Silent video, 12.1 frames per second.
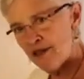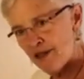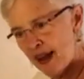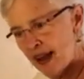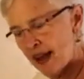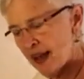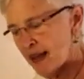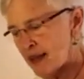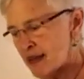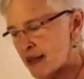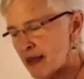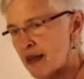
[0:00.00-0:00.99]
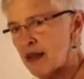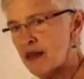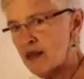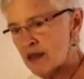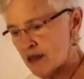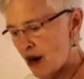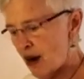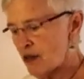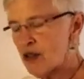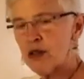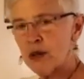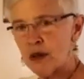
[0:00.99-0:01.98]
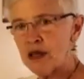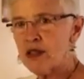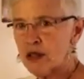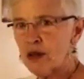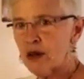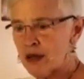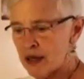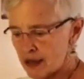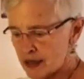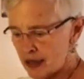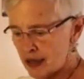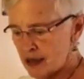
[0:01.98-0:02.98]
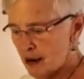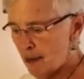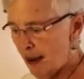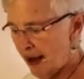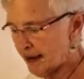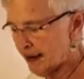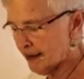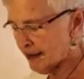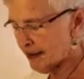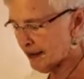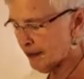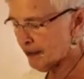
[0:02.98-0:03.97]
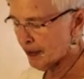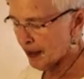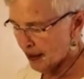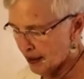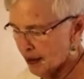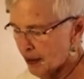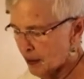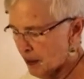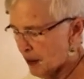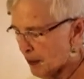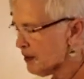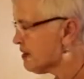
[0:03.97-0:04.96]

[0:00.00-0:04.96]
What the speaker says: phase starts to assert its independence. We were